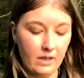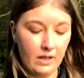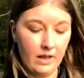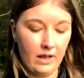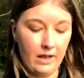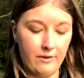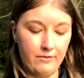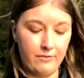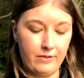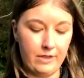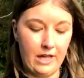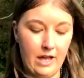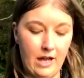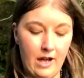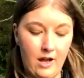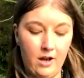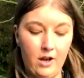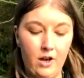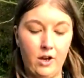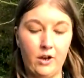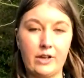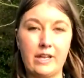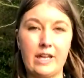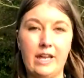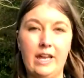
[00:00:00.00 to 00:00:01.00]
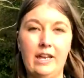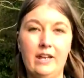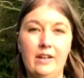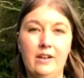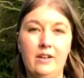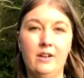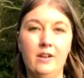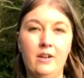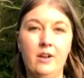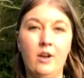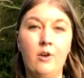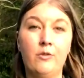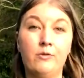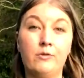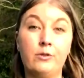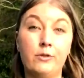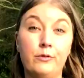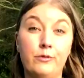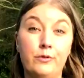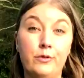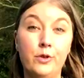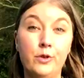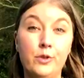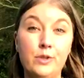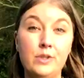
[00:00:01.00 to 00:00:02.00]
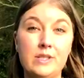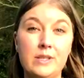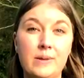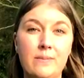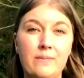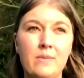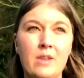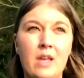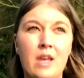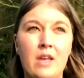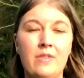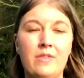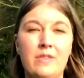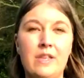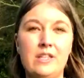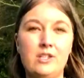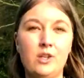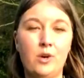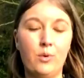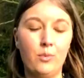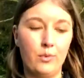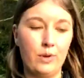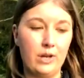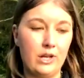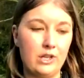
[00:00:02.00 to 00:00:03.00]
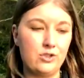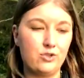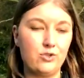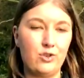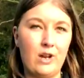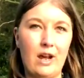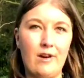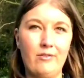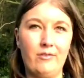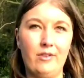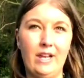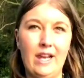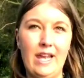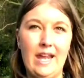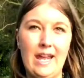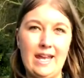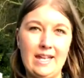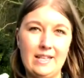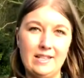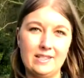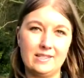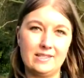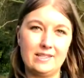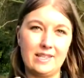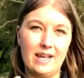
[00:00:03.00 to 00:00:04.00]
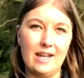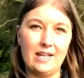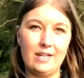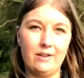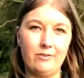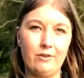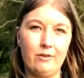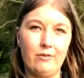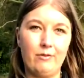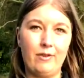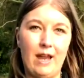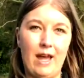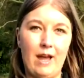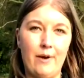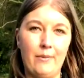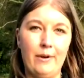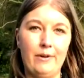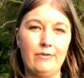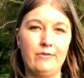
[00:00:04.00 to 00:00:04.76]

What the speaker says: if they are looking for food, they don't want to travel inside of a flower.